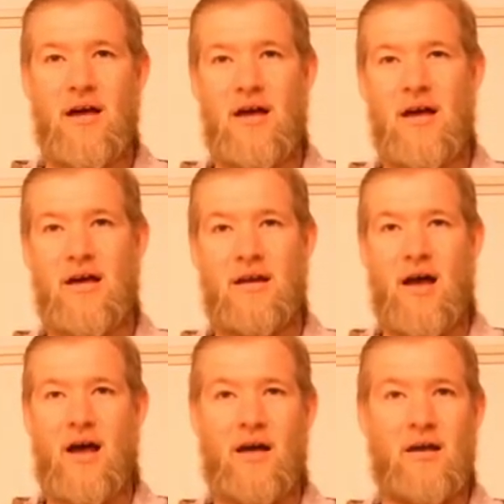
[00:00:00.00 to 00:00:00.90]
and
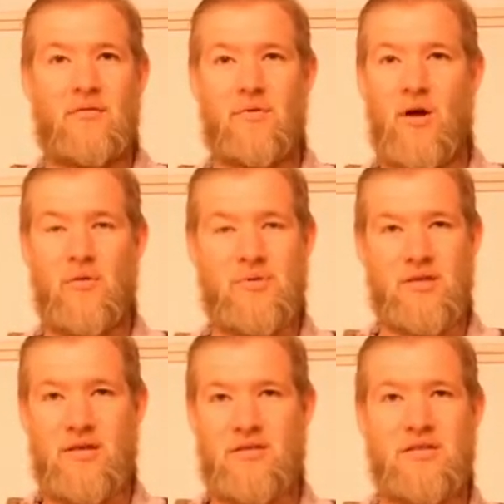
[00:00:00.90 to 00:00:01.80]
I will hope
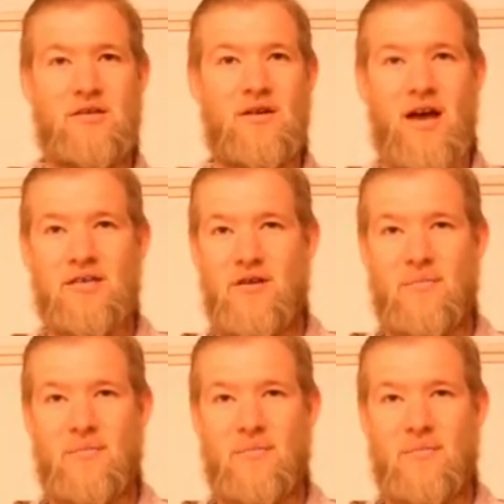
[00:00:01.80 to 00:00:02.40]
to see you guys